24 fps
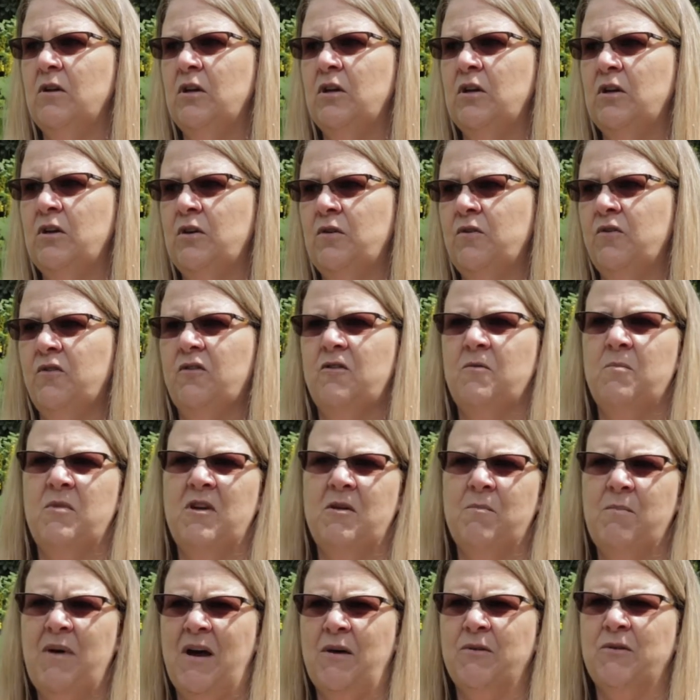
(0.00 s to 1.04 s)
it used to be
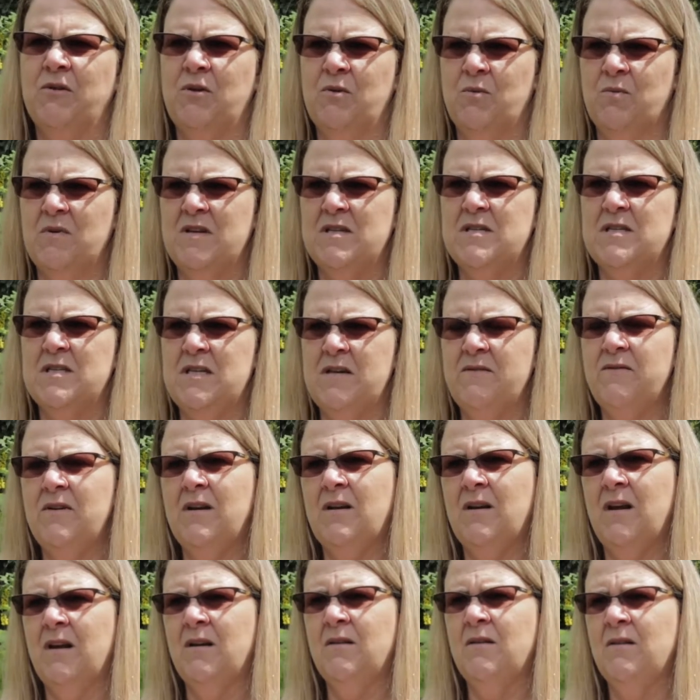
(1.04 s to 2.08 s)
about the
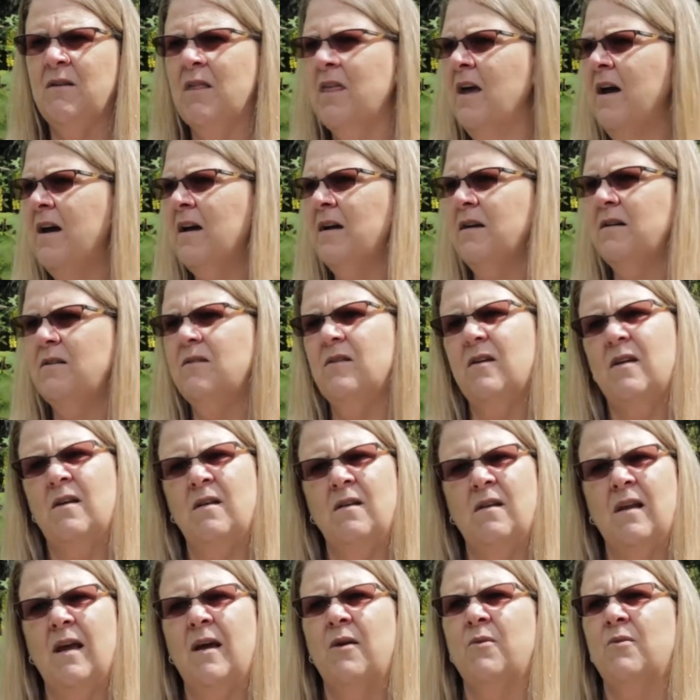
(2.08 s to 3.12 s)
receiving end of that,
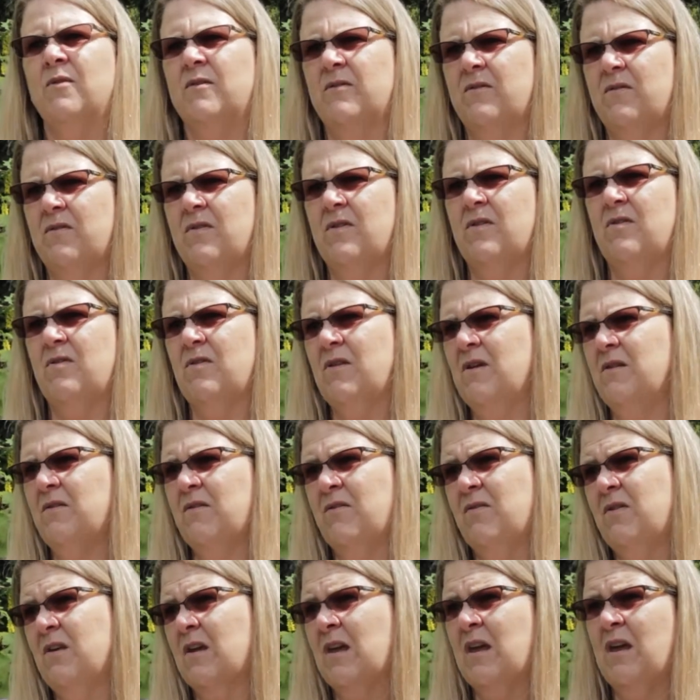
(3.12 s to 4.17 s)
and now it's
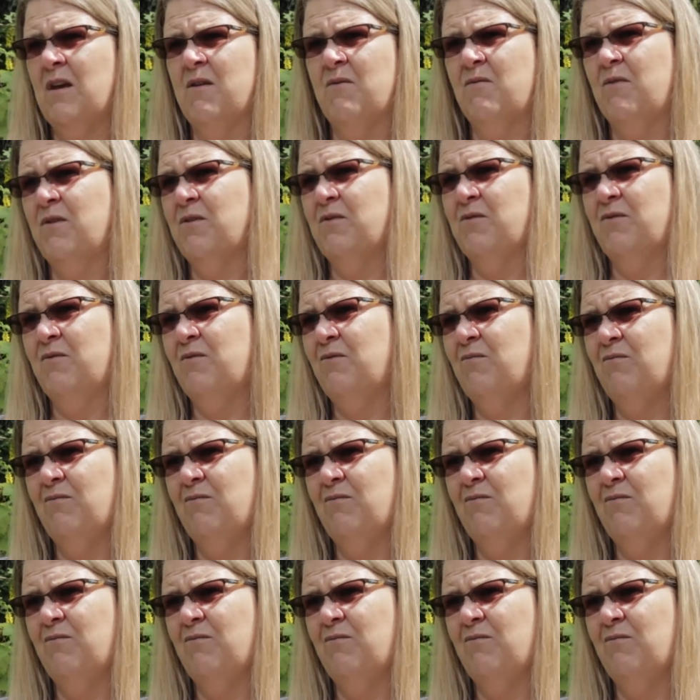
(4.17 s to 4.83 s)
the give with